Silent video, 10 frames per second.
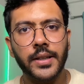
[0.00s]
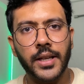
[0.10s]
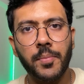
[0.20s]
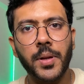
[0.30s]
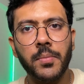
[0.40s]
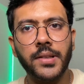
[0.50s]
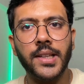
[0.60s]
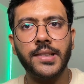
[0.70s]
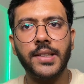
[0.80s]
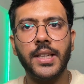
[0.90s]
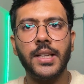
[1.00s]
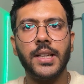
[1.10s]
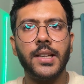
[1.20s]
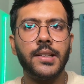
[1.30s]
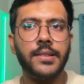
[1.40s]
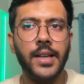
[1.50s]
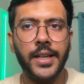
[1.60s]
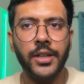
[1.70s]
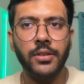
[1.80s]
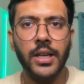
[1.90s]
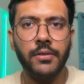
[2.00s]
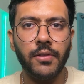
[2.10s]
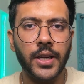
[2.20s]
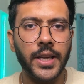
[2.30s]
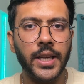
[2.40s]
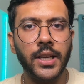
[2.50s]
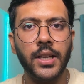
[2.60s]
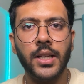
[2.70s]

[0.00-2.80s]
Tip number 16 is related to networking.